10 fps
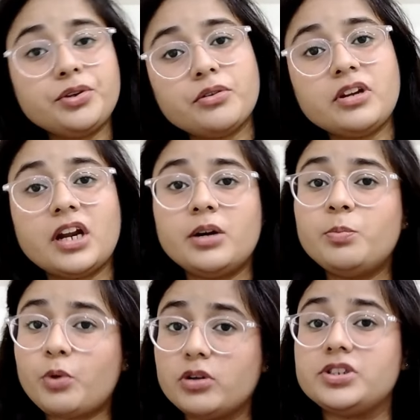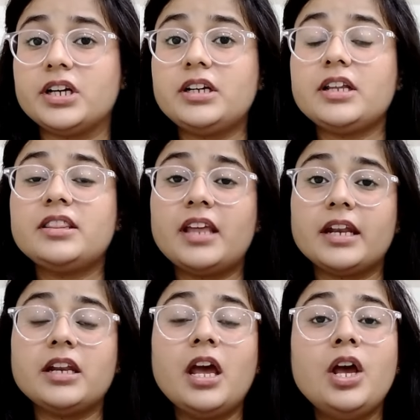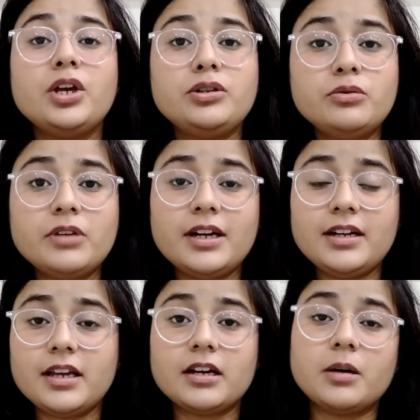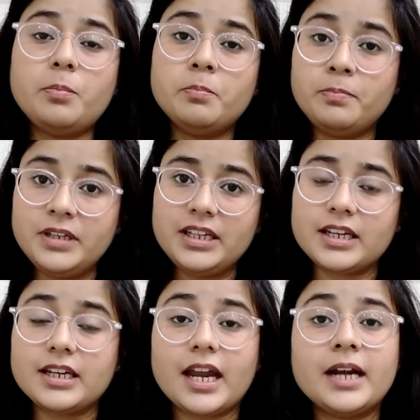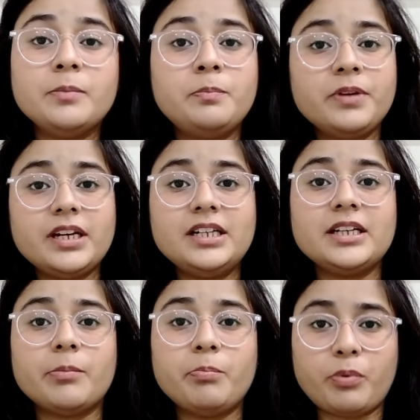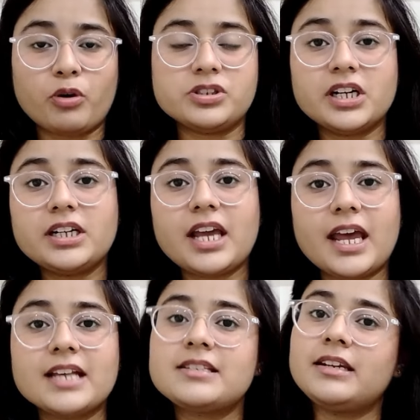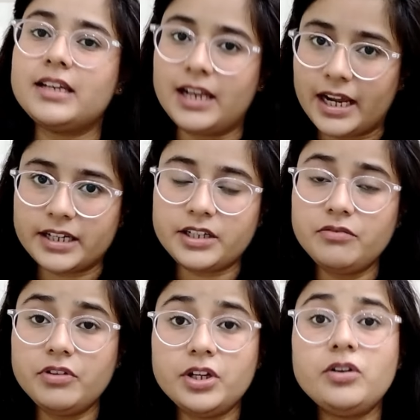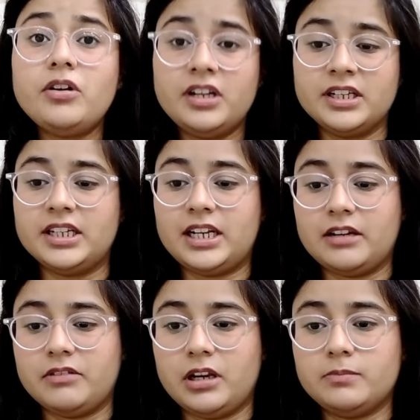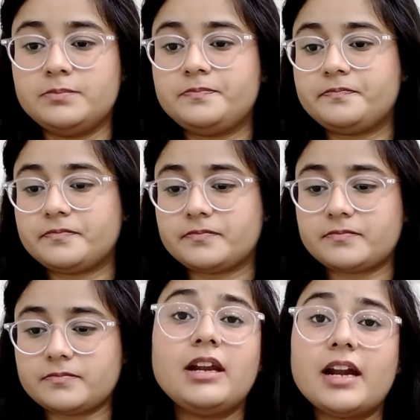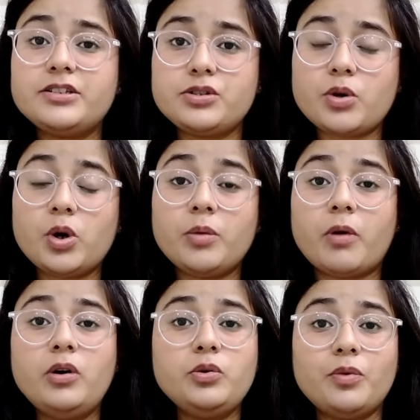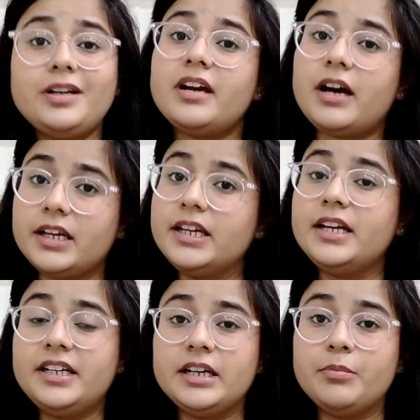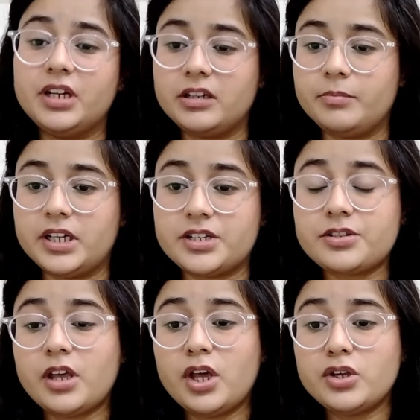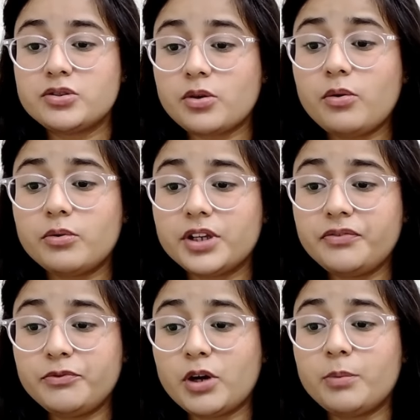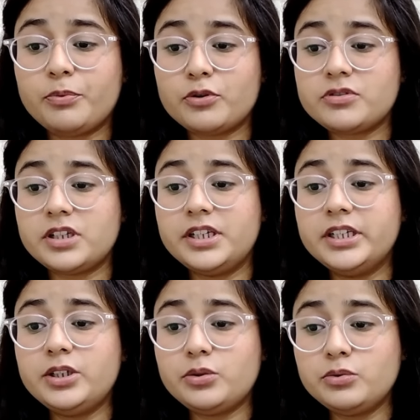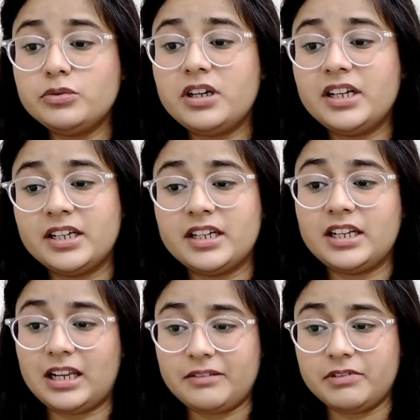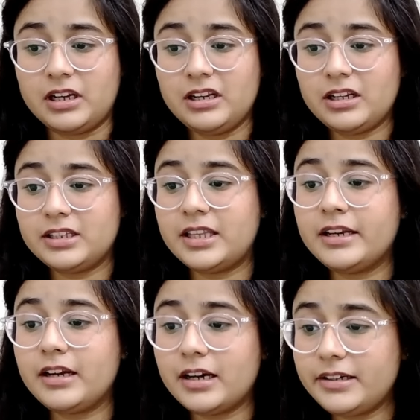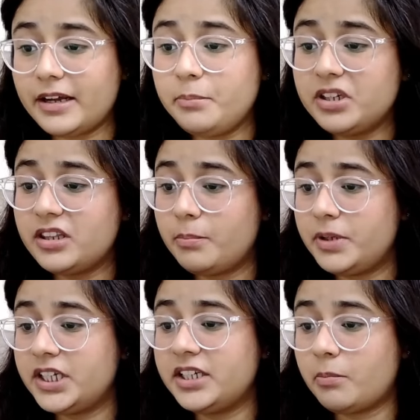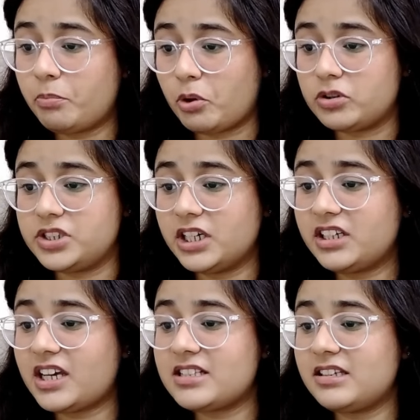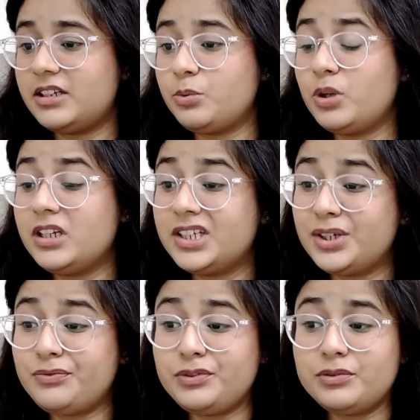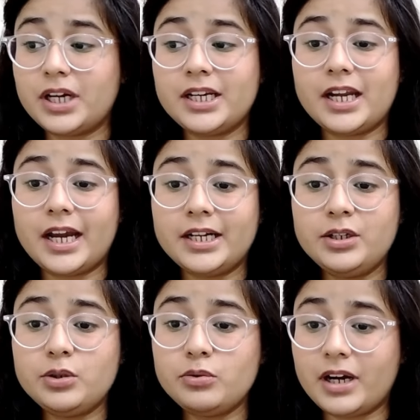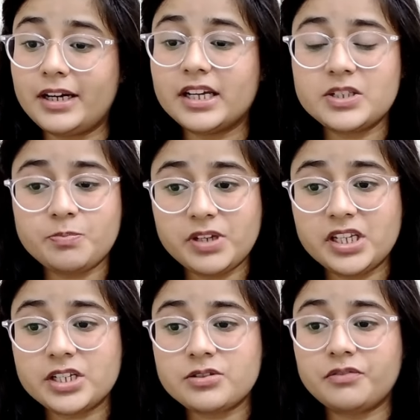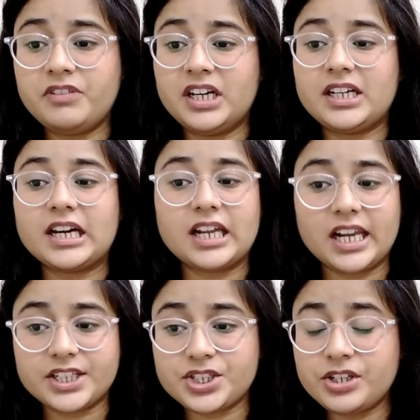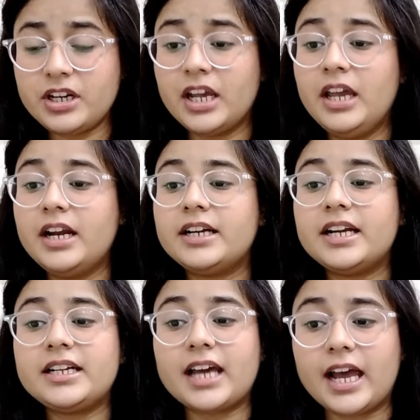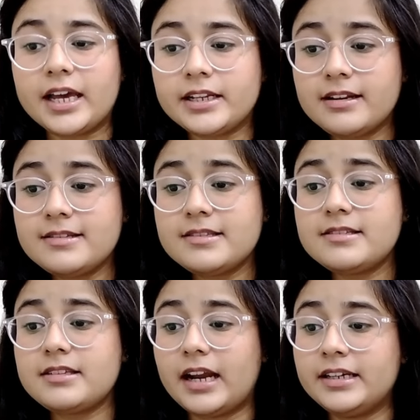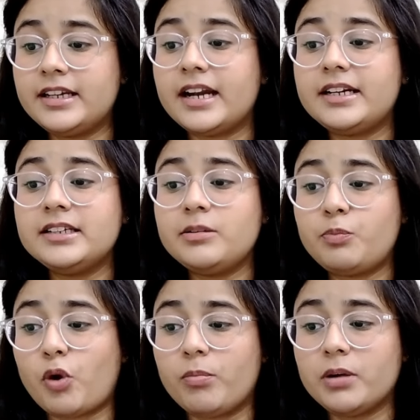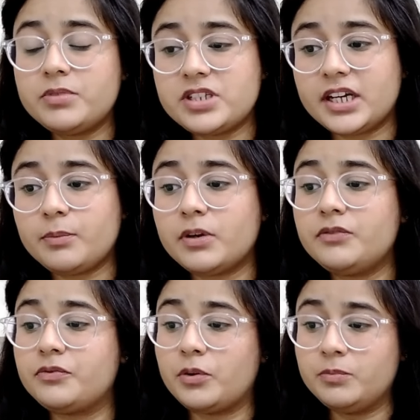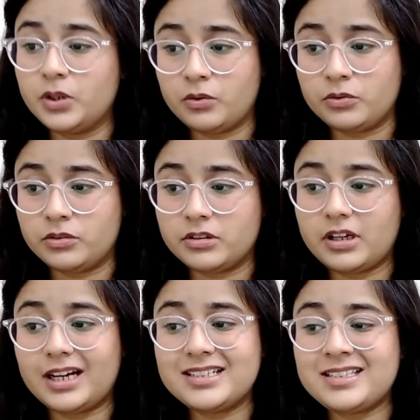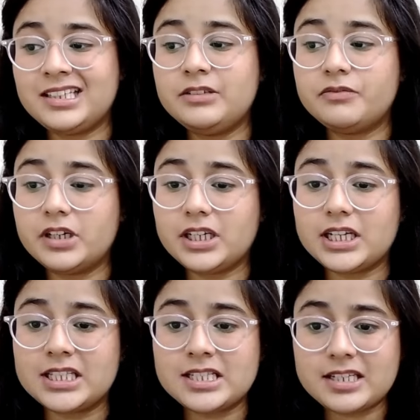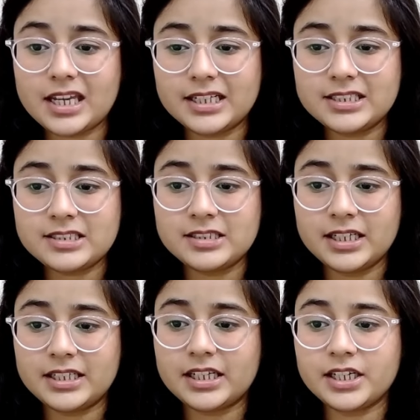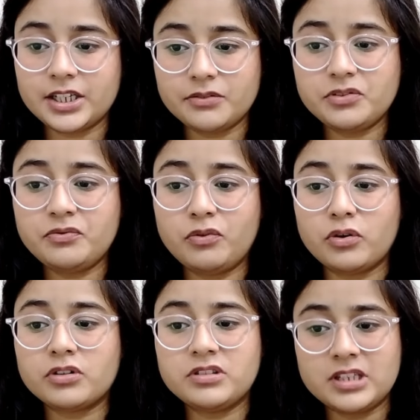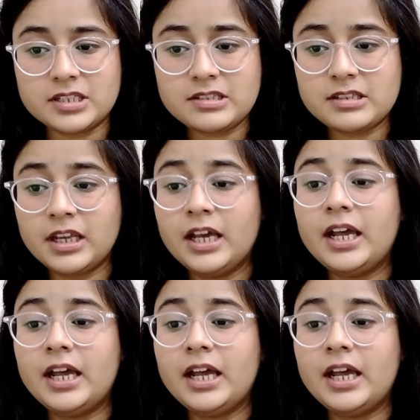theory and project, then you can take up BA and BDM project as an elective in your degree level. Let's talk about what IITM recommends. So if you are proceeding to the degree level, then attempt the BDM project as it will give you an end-to-end experience of data collection, data analysis and getting the problem statement from the owner and seeing what insights data gives for this